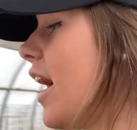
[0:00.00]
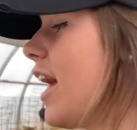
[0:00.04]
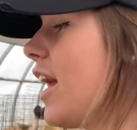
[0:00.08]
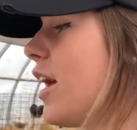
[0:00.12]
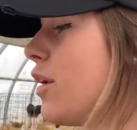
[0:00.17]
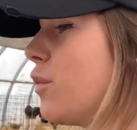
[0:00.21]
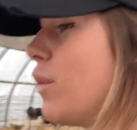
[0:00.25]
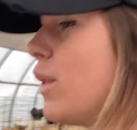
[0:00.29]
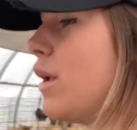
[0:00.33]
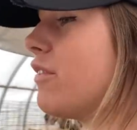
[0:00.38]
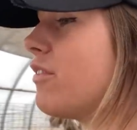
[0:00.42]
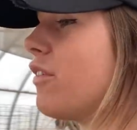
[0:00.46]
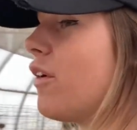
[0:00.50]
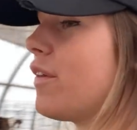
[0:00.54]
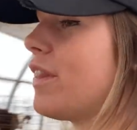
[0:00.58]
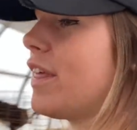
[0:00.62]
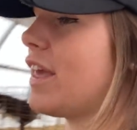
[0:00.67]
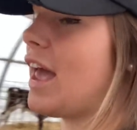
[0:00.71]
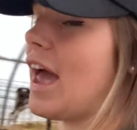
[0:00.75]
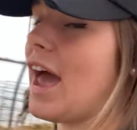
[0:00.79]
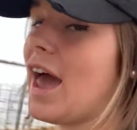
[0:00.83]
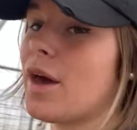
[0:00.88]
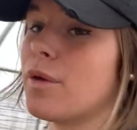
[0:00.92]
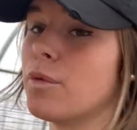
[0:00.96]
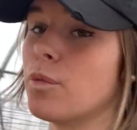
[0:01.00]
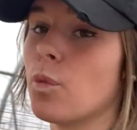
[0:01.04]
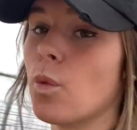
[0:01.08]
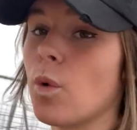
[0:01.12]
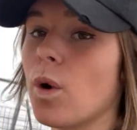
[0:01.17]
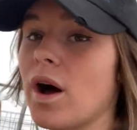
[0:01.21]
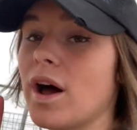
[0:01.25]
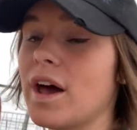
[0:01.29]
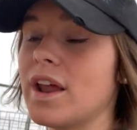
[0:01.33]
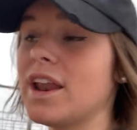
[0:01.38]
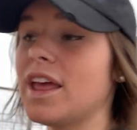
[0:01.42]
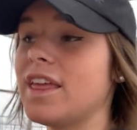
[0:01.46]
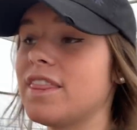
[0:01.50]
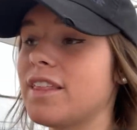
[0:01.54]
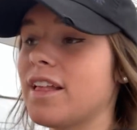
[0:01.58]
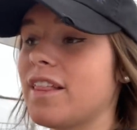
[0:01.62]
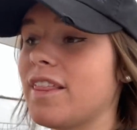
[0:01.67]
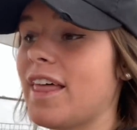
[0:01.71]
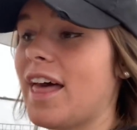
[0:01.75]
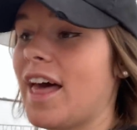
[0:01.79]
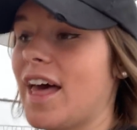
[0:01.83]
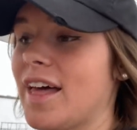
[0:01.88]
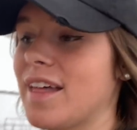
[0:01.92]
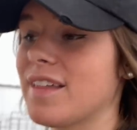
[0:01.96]
and we've only had 1 in the
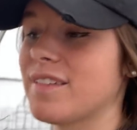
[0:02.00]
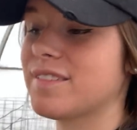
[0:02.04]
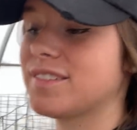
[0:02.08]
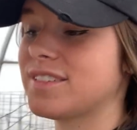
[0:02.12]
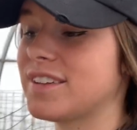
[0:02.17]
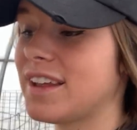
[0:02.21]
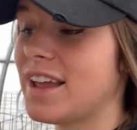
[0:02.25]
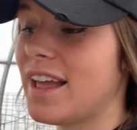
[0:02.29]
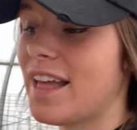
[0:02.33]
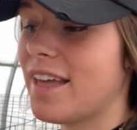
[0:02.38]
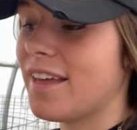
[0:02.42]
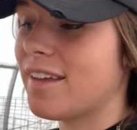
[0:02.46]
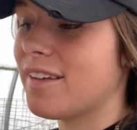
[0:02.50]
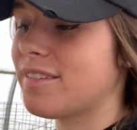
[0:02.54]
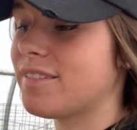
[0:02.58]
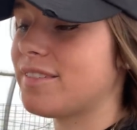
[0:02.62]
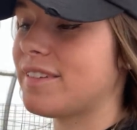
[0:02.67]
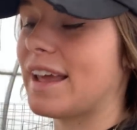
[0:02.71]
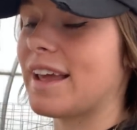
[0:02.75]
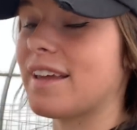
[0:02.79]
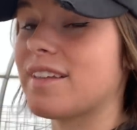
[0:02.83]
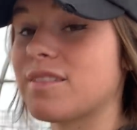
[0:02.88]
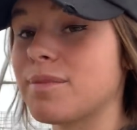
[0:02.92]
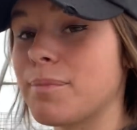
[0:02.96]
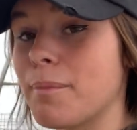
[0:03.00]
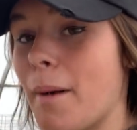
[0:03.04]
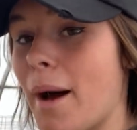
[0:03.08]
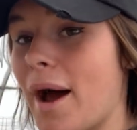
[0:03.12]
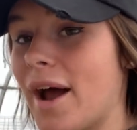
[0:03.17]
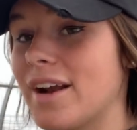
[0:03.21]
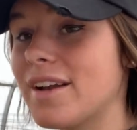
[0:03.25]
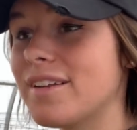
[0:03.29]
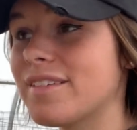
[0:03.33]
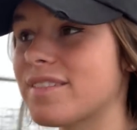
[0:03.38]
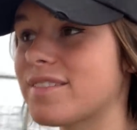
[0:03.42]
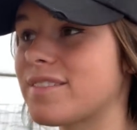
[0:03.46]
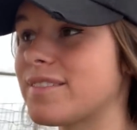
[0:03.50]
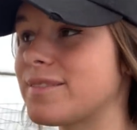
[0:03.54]
last 6 months.